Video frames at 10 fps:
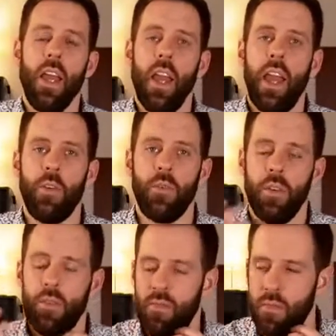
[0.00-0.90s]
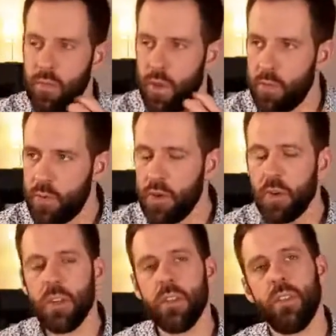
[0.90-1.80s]
And of
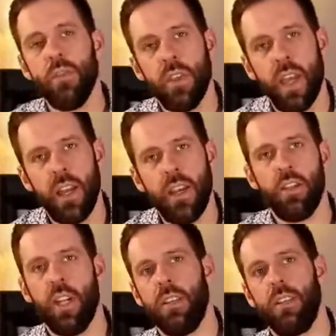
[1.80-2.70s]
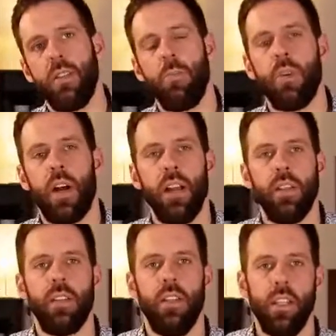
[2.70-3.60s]
course, you can adjust the
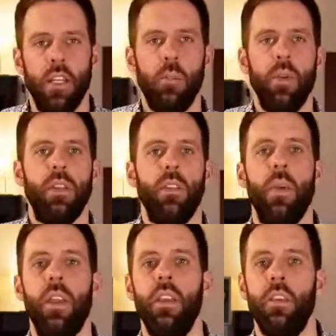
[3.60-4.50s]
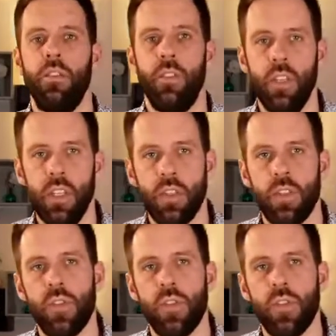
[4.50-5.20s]
price a little bit depending on your niche.